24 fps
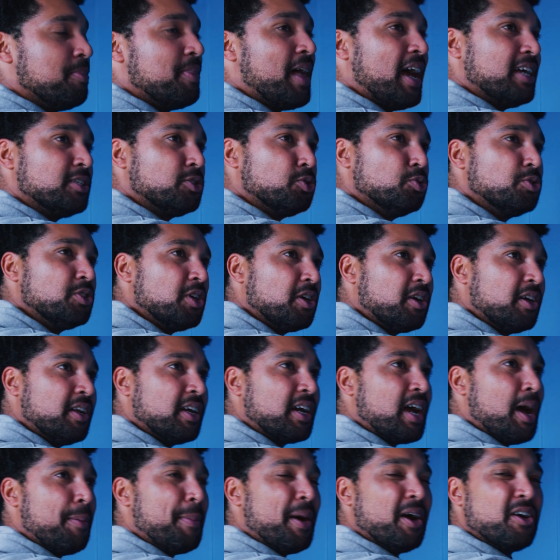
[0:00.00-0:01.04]
That's also going
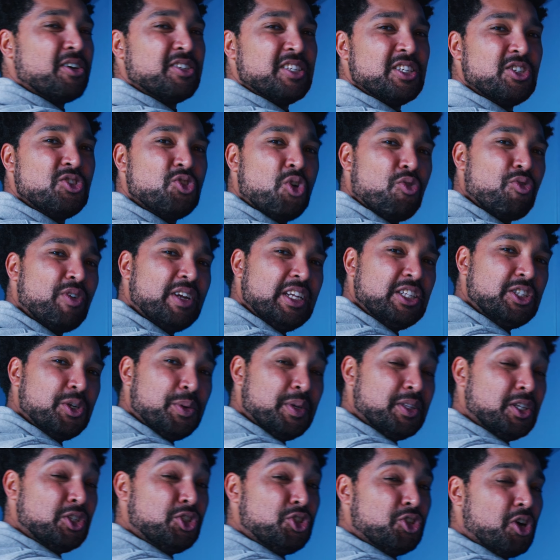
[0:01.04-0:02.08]
to come out because it's not really
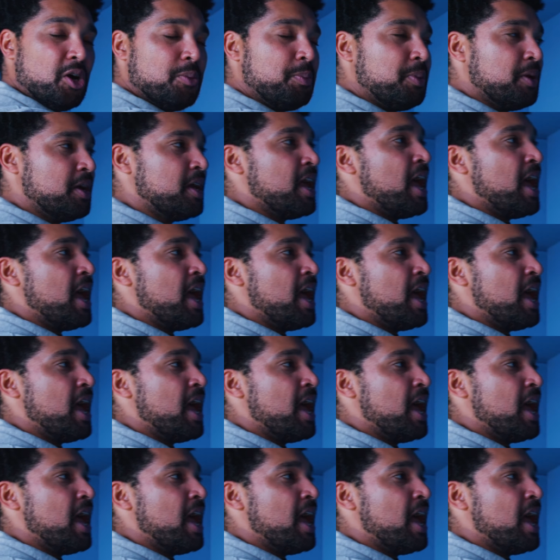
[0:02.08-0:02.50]
doing the job.